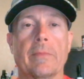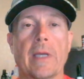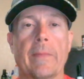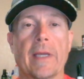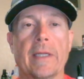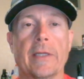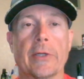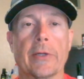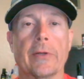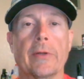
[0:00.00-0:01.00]
coming in
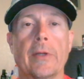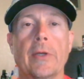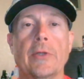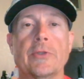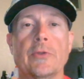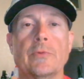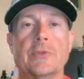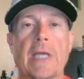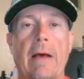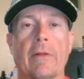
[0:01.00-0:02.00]
here to
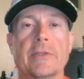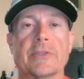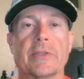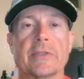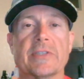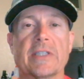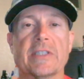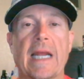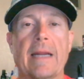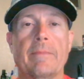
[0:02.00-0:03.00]
challenge the
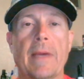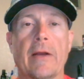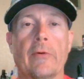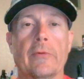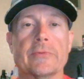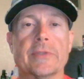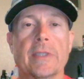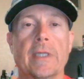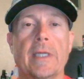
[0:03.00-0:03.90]
Cincinnati Bengals